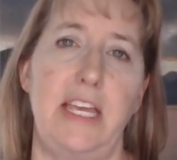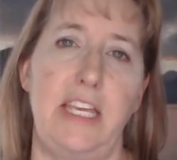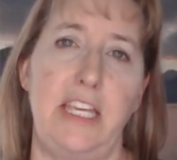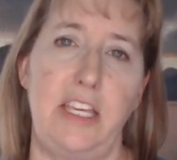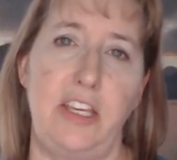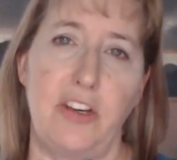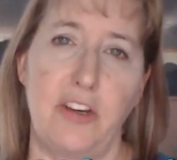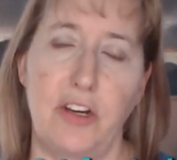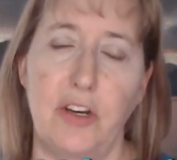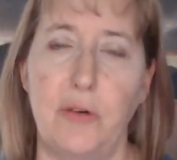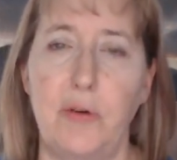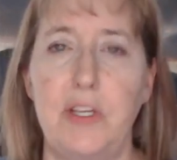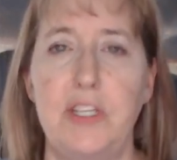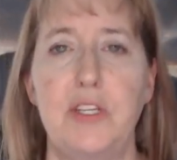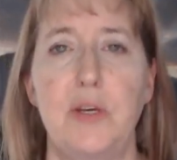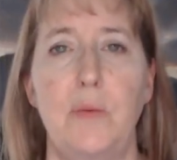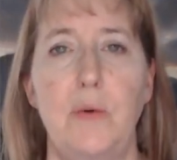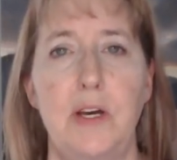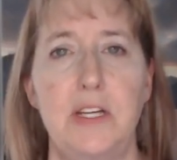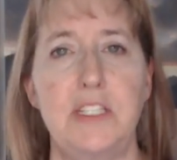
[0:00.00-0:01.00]
you're going
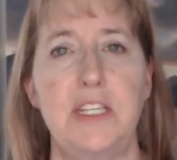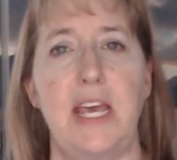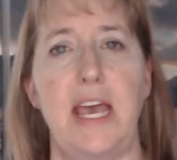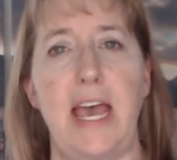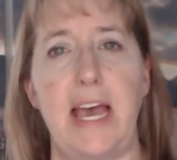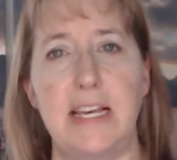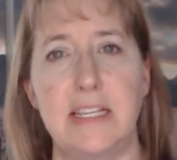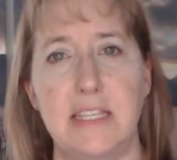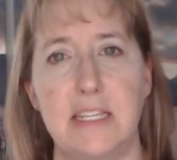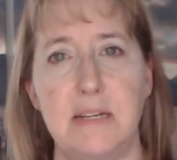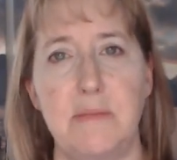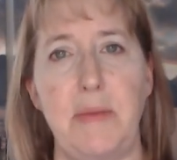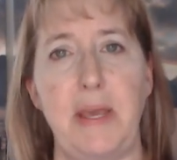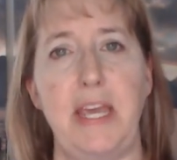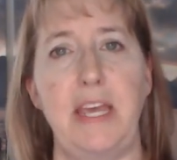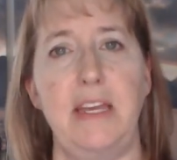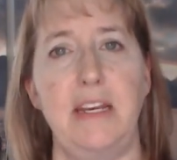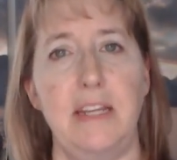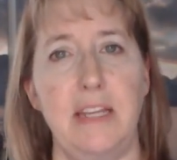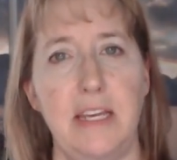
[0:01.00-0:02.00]
to want to
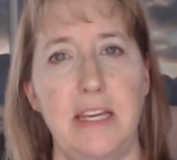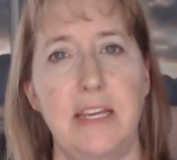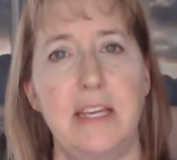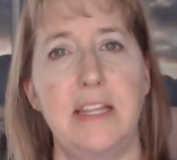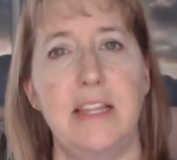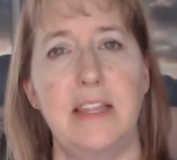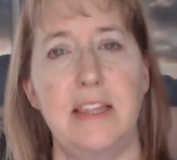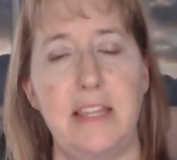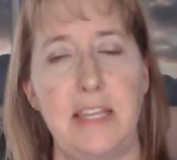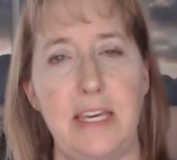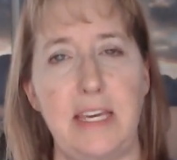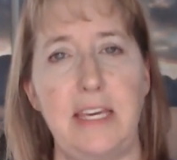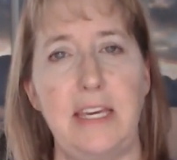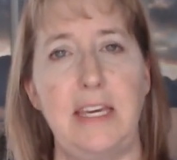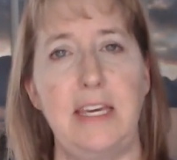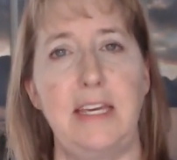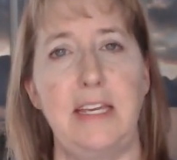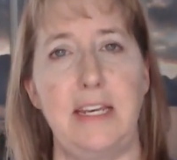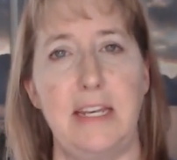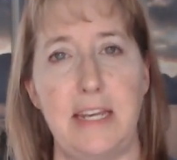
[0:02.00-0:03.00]
estimate
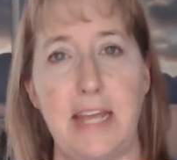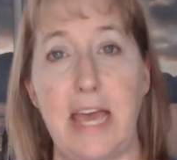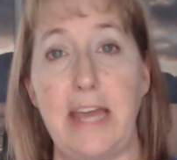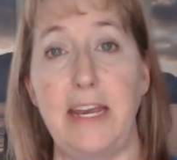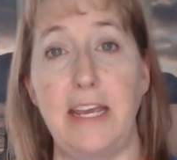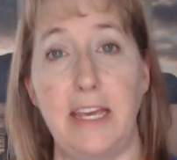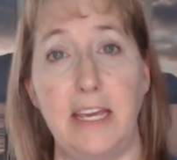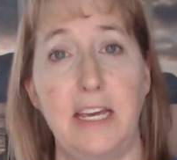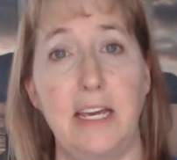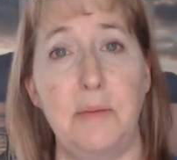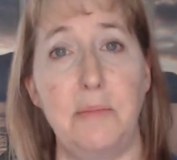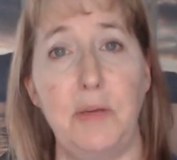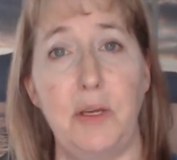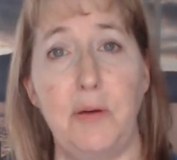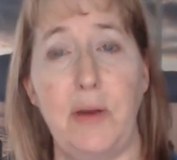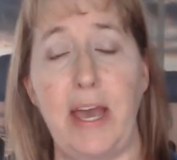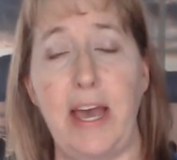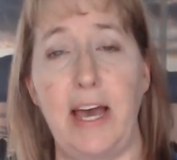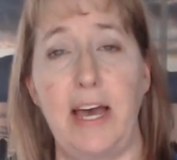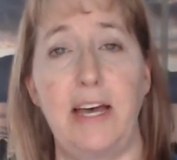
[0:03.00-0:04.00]
the net income you
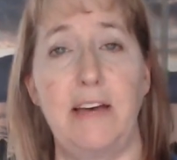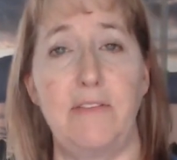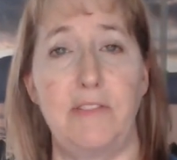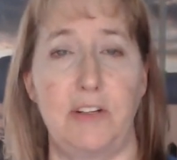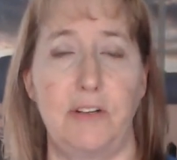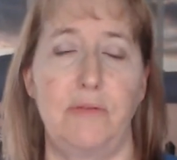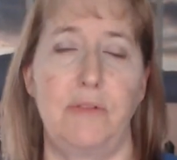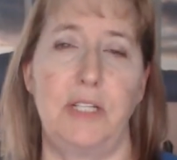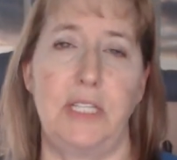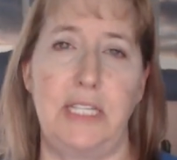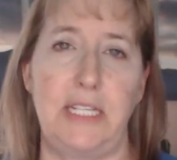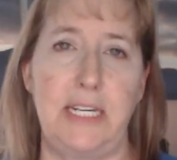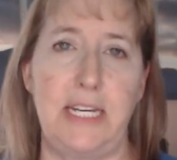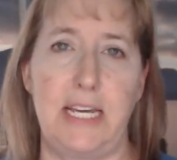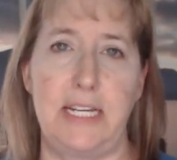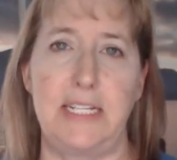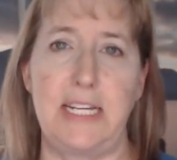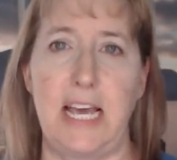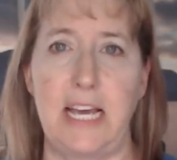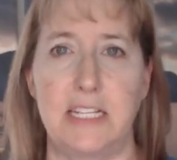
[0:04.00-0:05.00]
have, or really
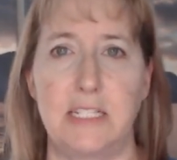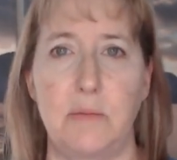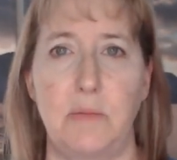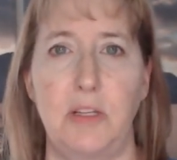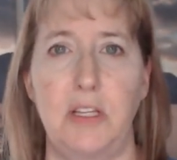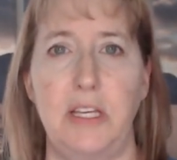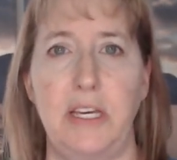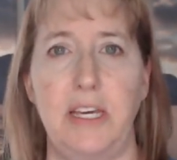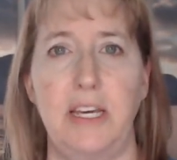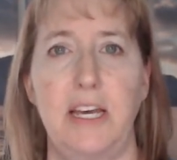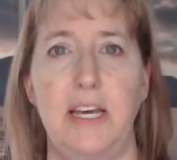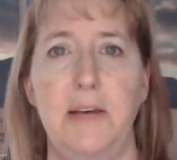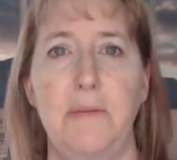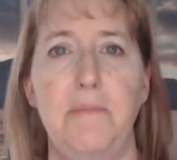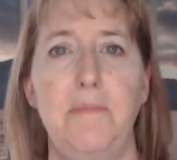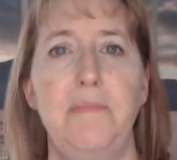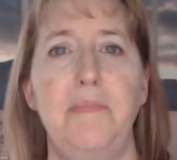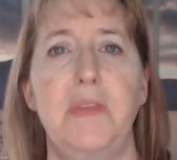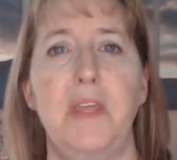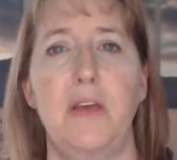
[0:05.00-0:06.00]
net taxable
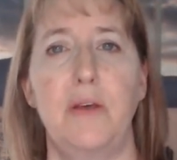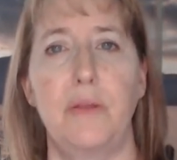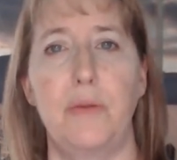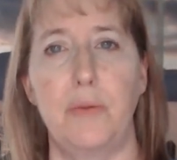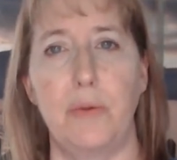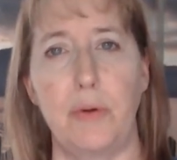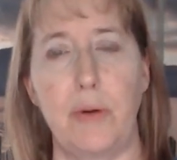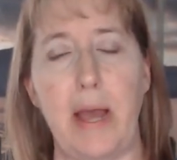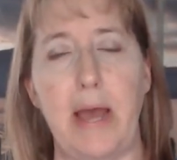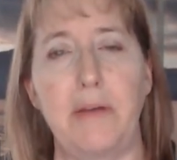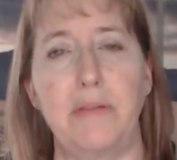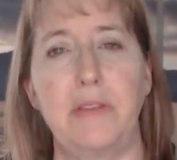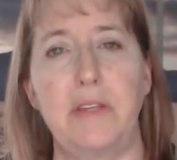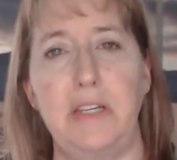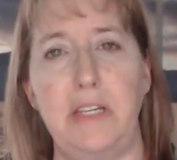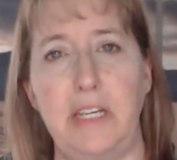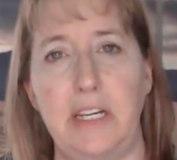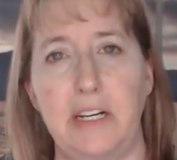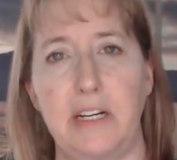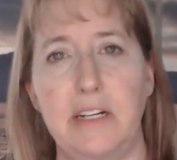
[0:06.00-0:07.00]
income, throughout
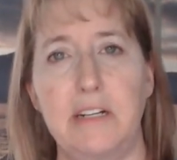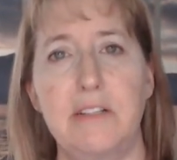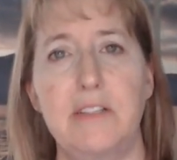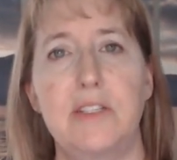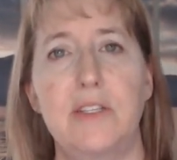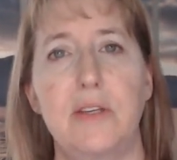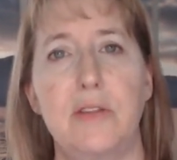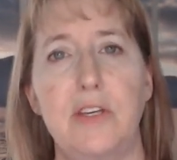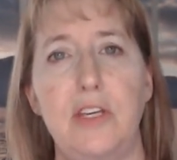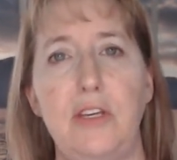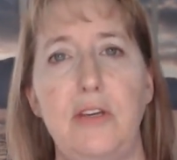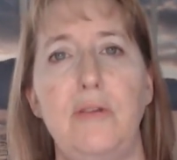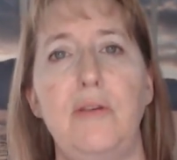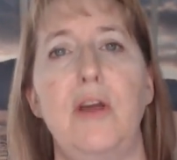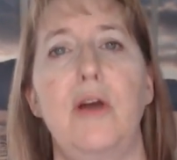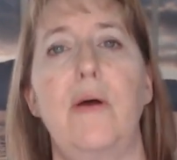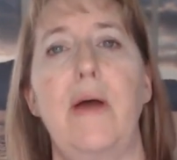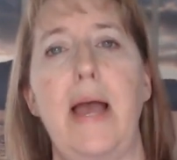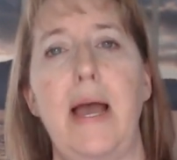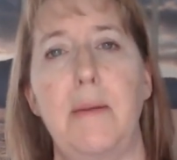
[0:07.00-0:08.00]
the year so that you
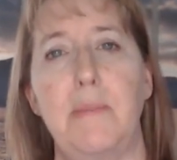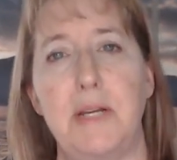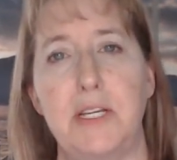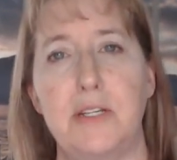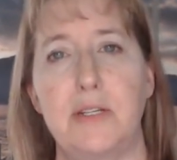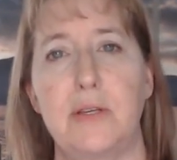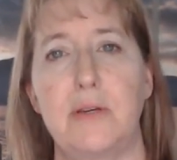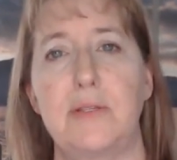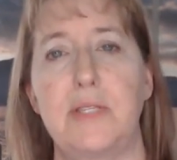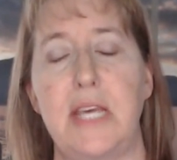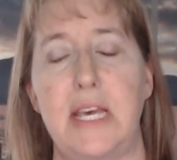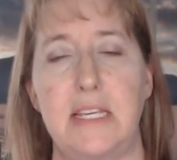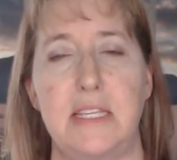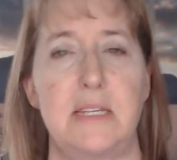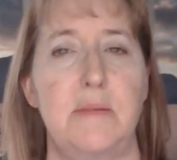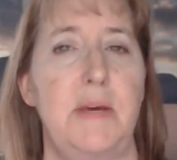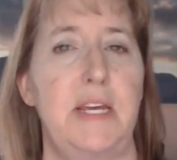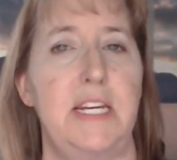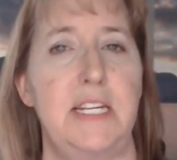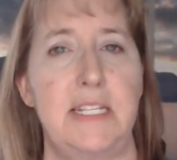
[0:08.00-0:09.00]
know how much those
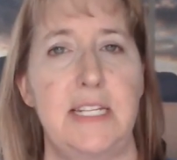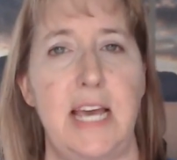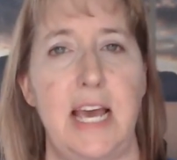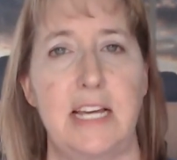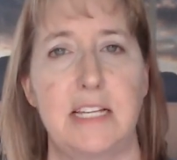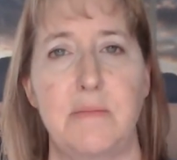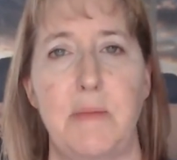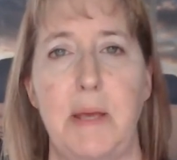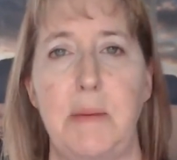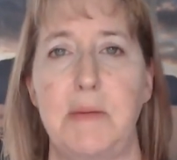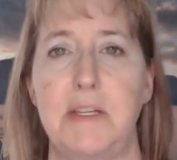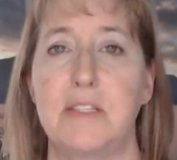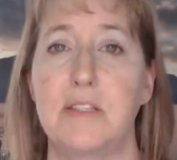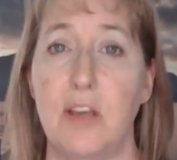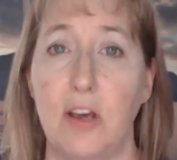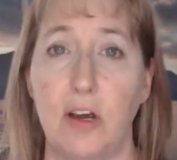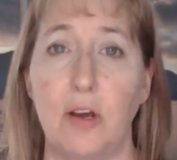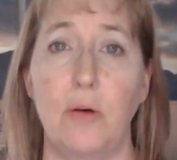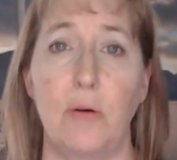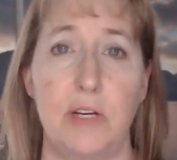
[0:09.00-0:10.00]
estimated tax payments
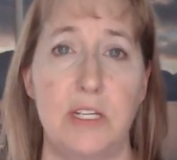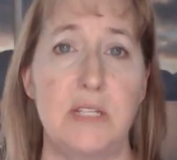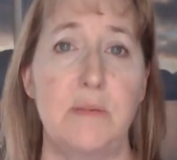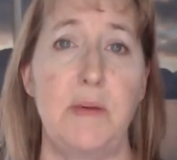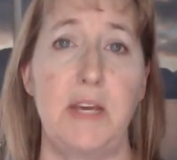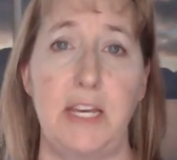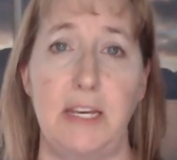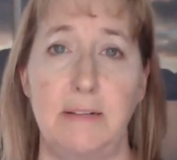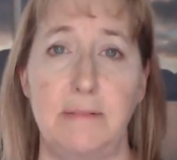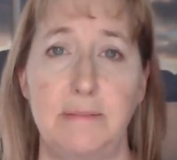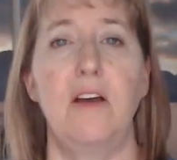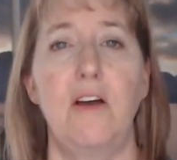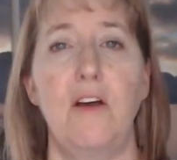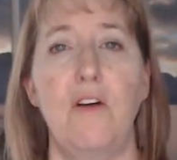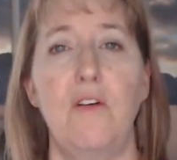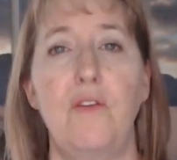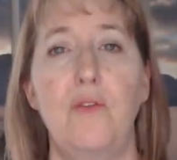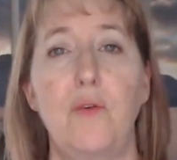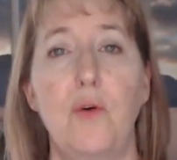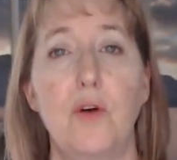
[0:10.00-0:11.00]
are going to be.
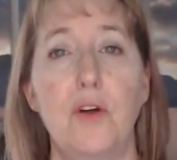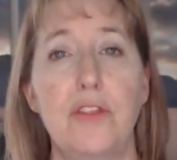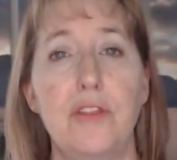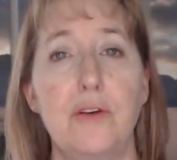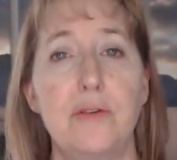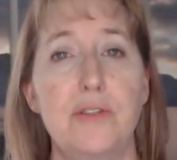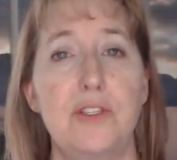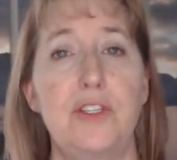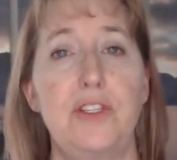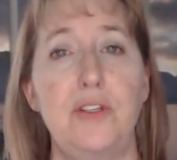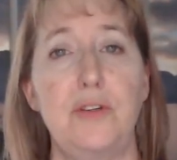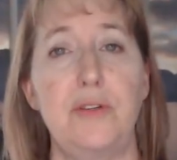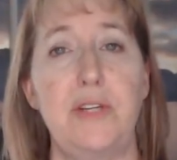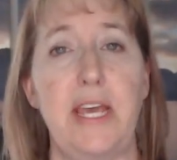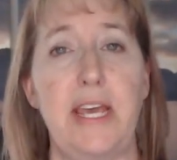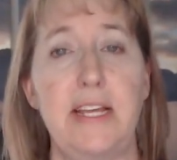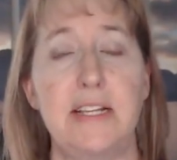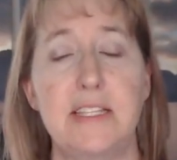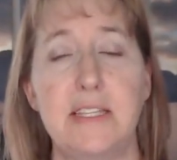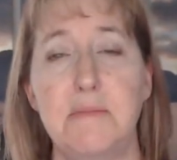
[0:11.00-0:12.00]
For those due
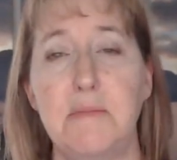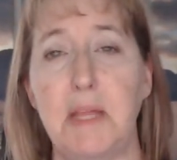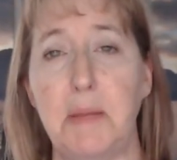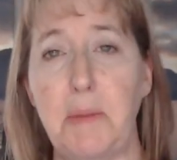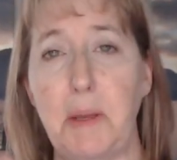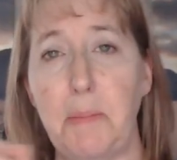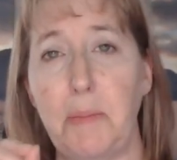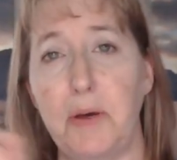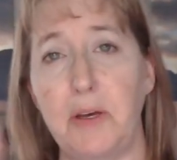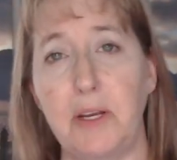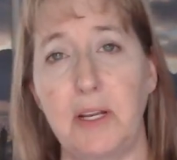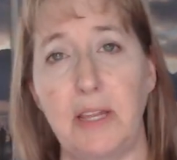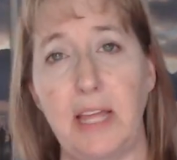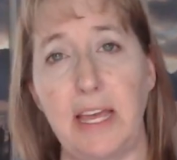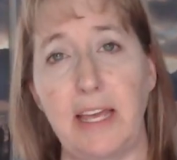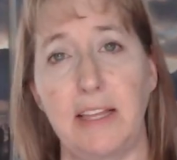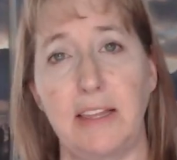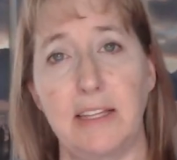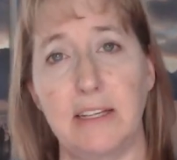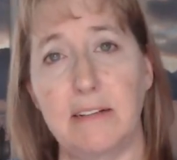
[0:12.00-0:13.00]
dates, and let me put
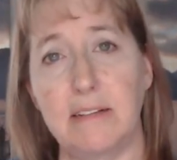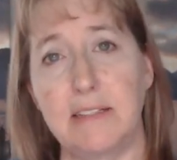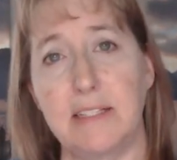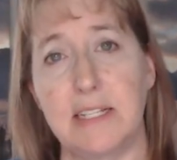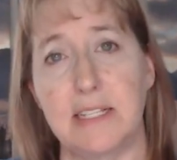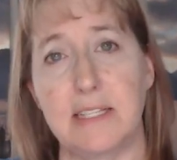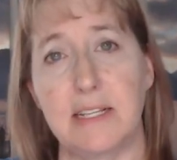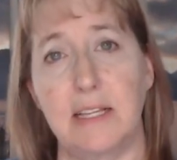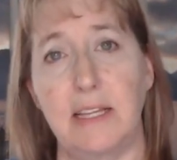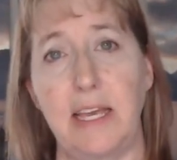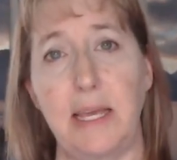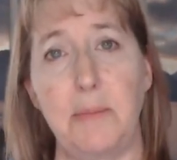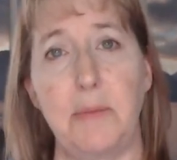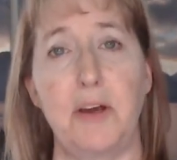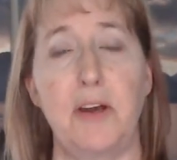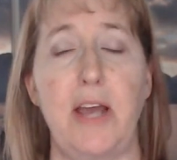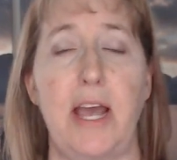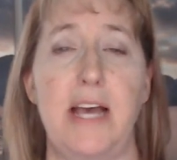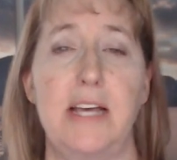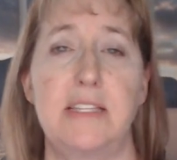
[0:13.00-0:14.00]
like a little
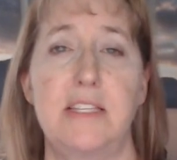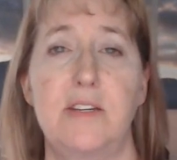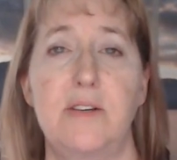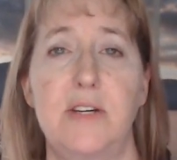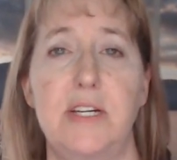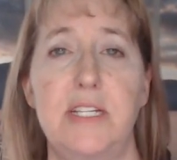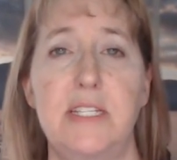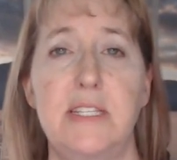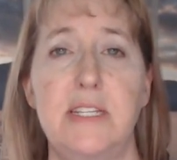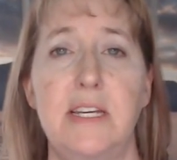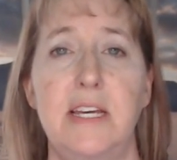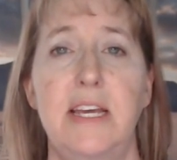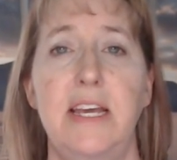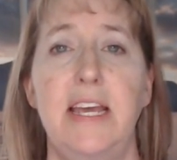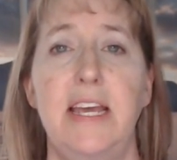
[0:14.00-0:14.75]
disclaimer asterisk,